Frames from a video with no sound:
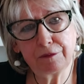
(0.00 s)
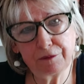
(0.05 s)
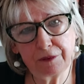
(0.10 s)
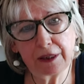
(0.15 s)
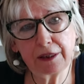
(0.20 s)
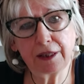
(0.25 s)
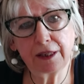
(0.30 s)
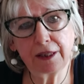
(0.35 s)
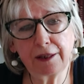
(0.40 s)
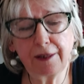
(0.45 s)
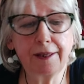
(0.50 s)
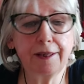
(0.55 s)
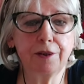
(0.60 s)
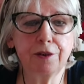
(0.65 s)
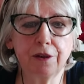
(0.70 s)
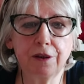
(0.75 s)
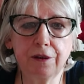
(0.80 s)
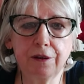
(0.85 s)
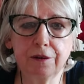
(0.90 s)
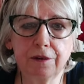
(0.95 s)
when I
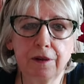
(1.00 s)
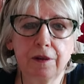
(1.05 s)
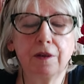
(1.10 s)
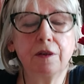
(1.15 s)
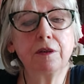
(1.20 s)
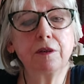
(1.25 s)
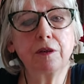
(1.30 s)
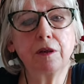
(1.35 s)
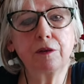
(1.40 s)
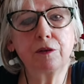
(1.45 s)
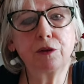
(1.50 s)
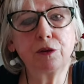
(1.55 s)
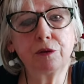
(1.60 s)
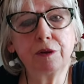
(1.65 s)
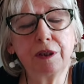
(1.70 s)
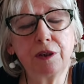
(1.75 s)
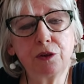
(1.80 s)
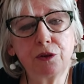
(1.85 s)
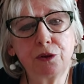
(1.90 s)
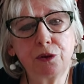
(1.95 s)
later on
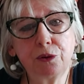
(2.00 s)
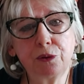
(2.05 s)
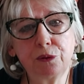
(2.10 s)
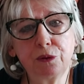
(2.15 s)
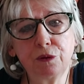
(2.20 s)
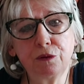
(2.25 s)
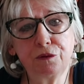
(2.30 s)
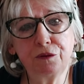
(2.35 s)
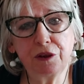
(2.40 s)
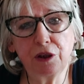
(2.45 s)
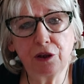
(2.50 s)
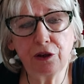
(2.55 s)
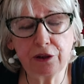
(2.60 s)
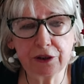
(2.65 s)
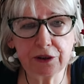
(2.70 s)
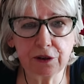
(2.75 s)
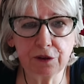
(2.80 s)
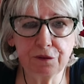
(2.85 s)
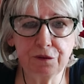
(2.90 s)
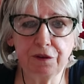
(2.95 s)
go into
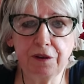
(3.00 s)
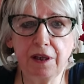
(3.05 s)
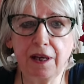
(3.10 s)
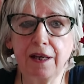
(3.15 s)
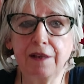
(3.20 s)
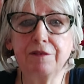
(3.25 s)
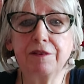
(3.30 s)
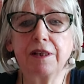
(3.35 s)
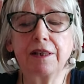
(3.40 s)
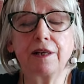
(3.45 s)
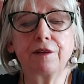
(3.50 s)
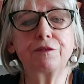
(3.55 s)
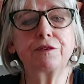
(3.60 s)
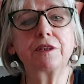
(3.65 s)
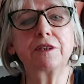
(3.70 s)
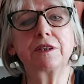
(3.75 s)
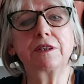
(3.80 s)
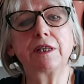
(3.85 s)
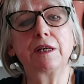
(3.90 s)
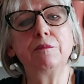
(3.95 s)
philosophy, I will have
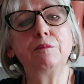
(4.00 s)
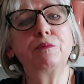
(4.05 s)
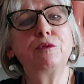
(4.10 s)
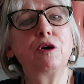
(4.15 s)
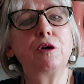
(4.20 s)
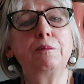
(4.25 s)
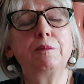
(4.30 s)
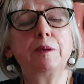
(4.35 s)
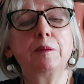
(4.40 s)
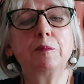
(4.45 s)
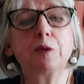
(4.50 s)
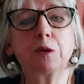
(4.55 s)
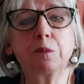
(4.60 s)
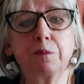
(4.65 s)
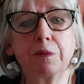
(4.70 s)
the same problems,